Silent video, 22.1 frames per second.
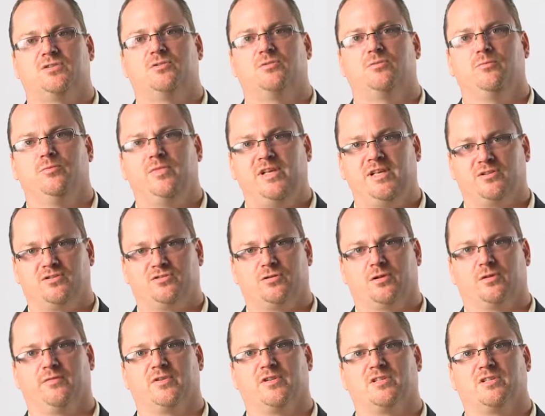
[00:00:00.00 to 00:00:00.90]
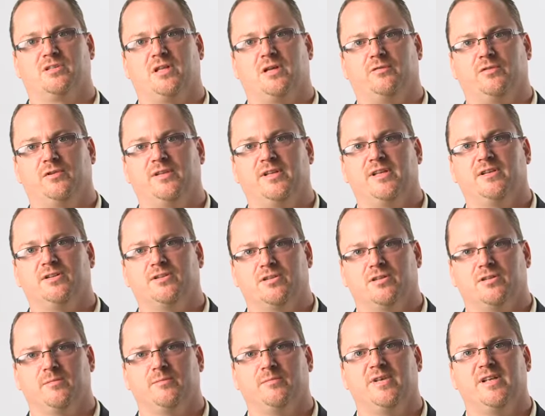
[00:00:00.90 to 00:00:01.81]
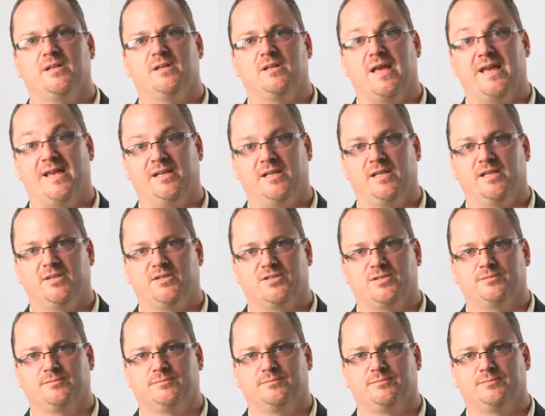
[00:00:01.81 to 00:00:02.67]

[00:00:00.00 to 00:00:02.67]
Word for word: to meet service level into the mid 90s.